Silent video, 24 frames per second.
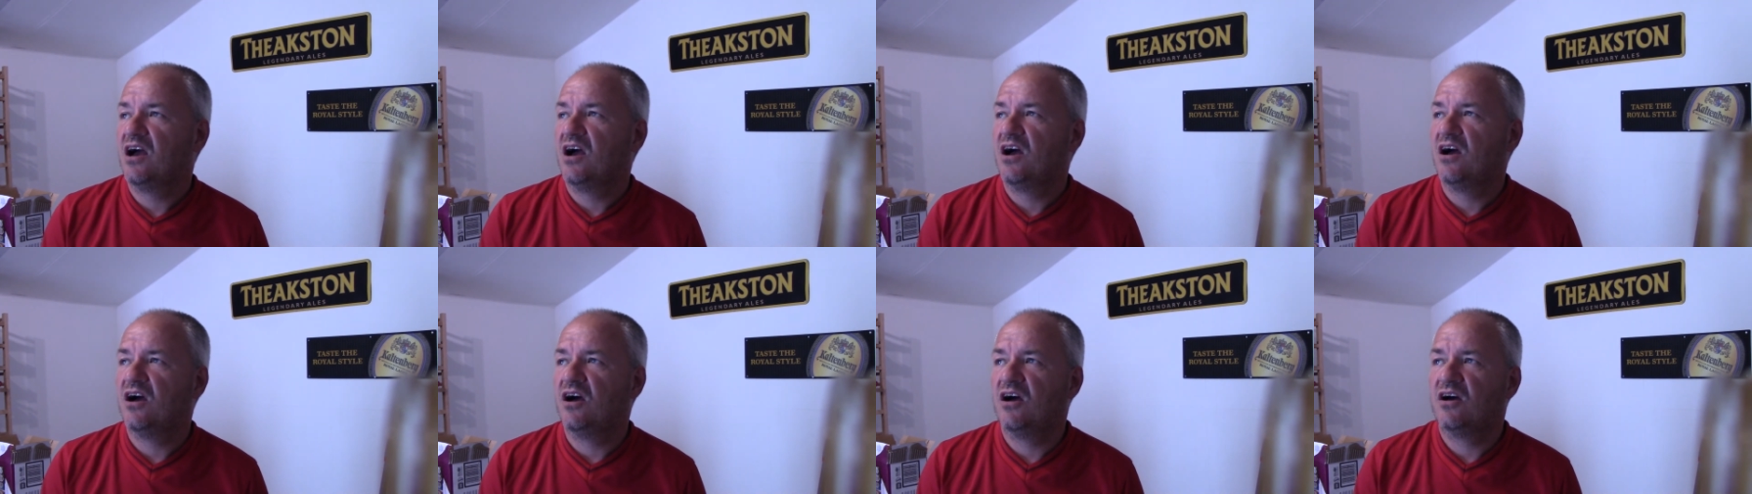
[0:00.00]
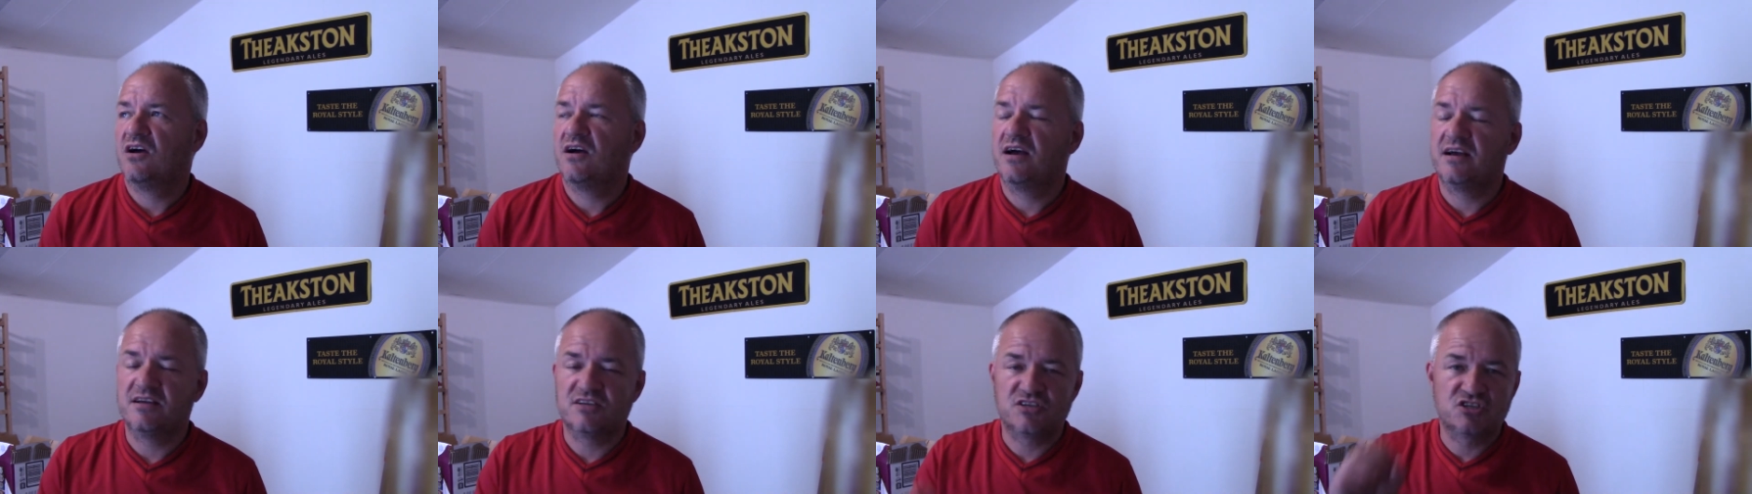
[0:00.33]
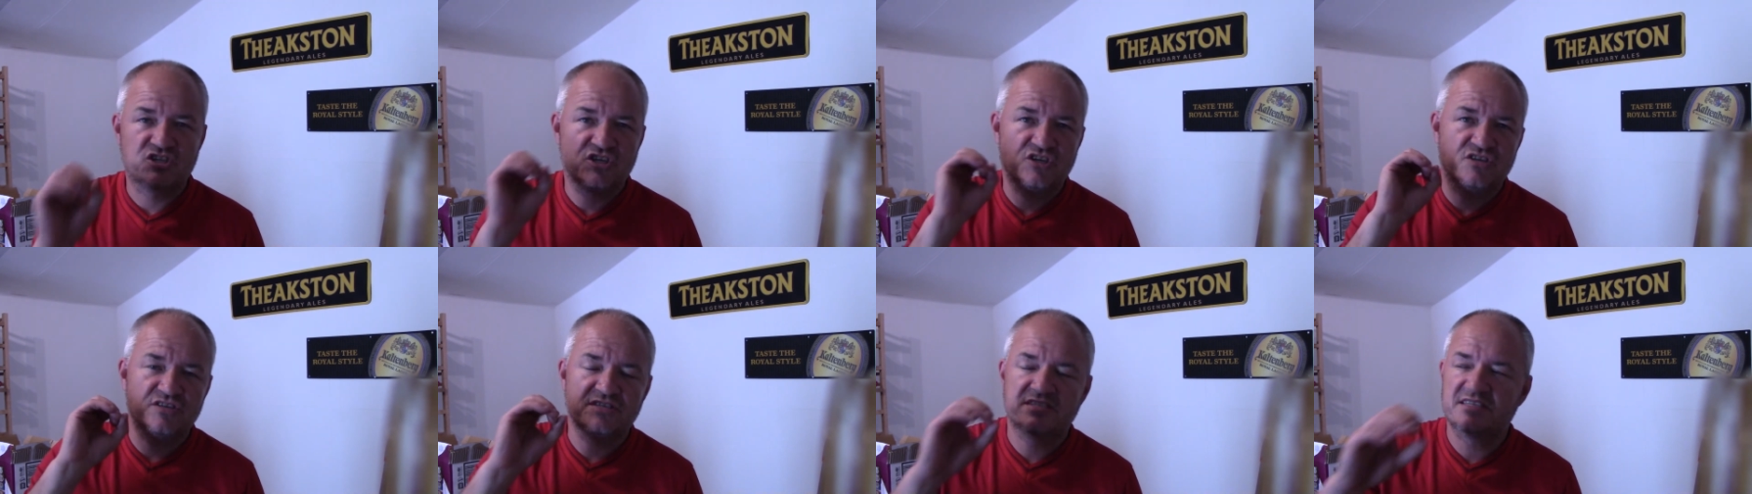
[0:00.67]
At
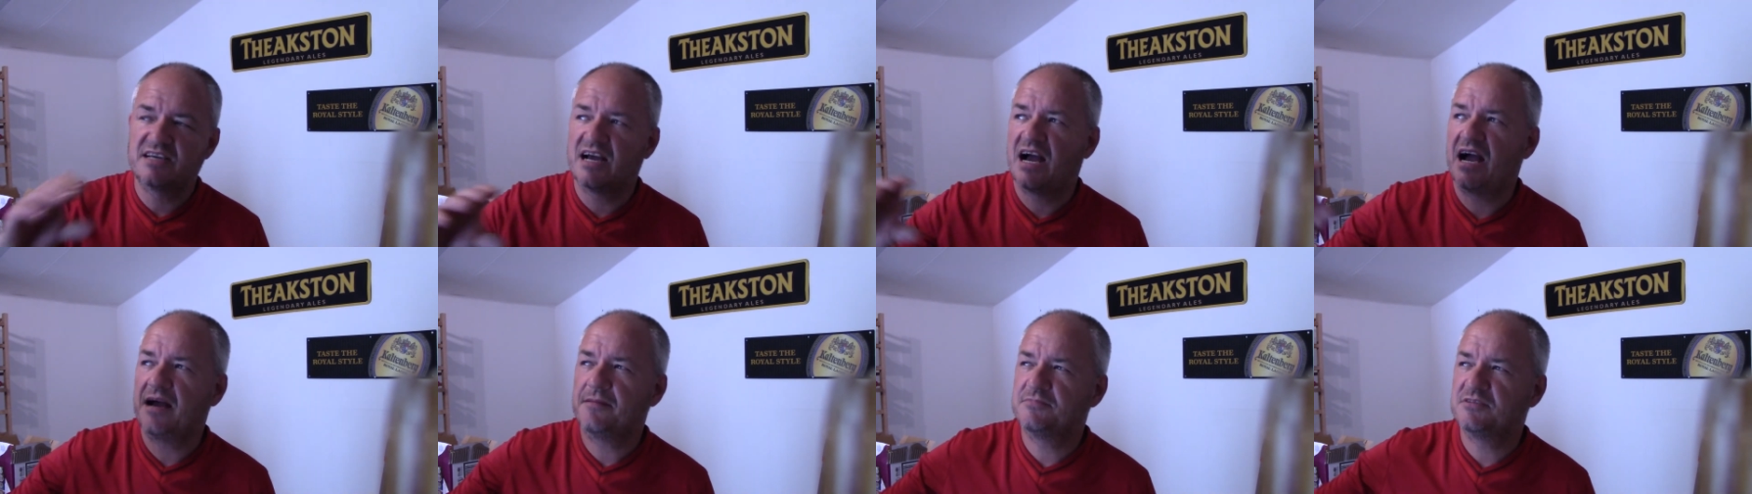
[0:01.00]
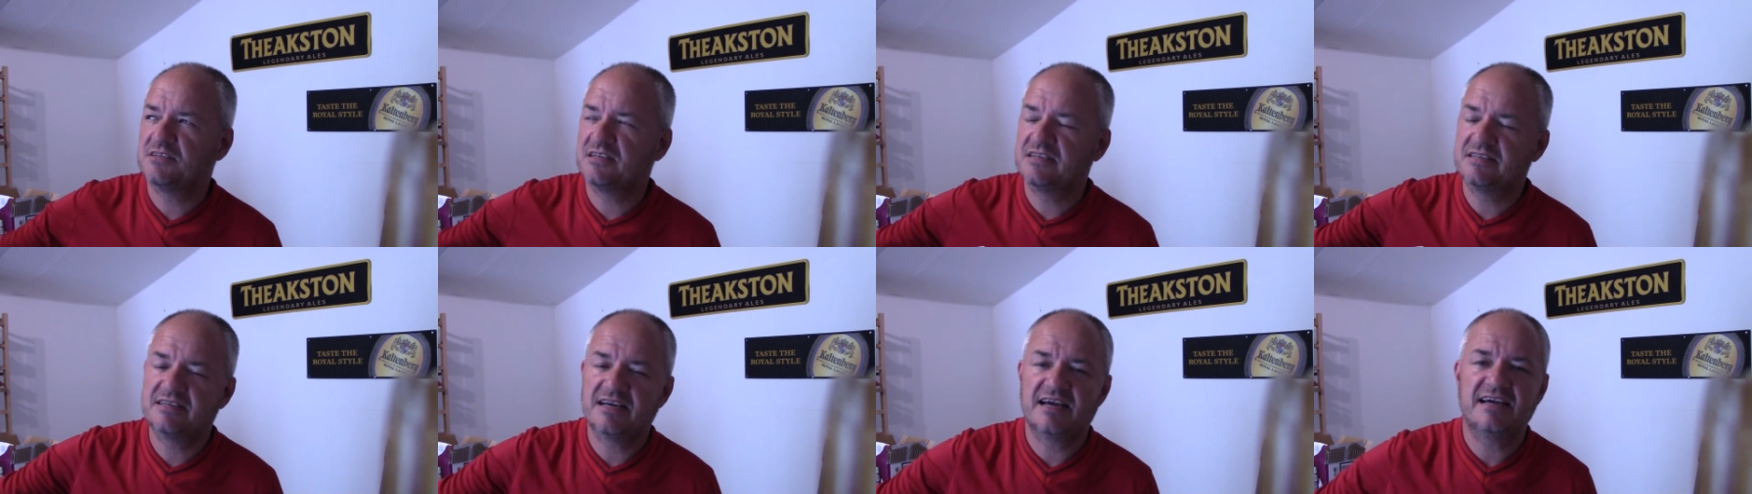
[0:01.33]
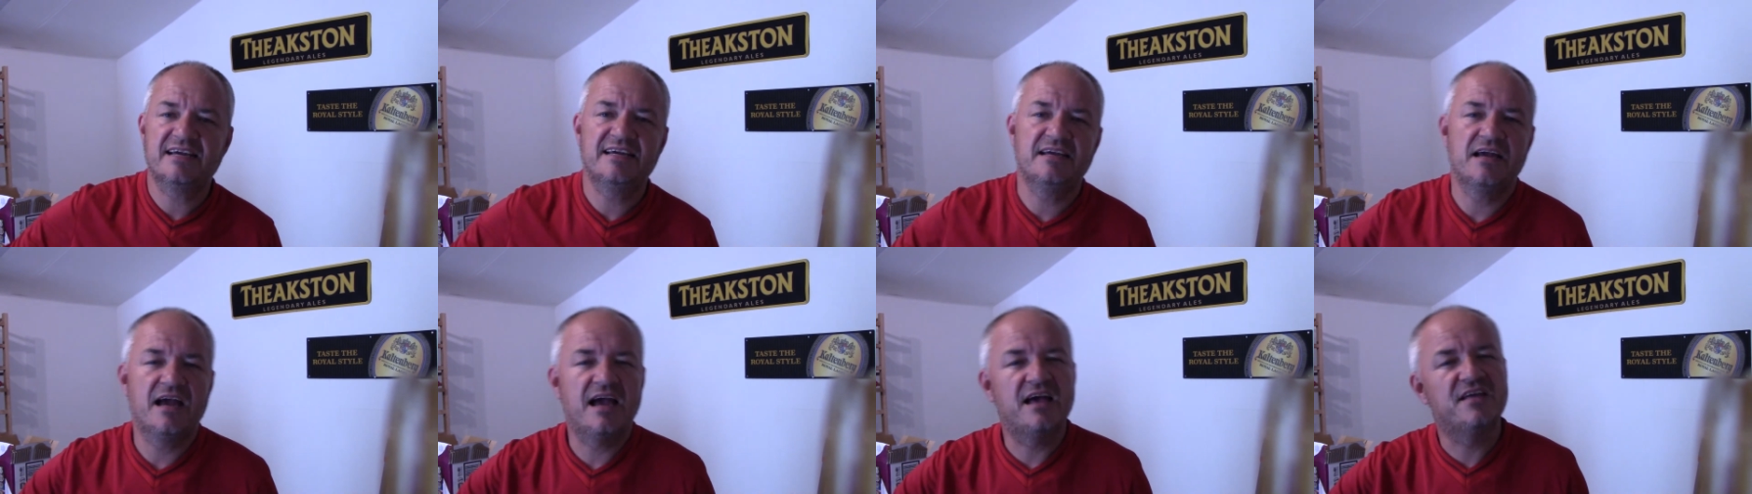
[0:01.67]
certain times of the day,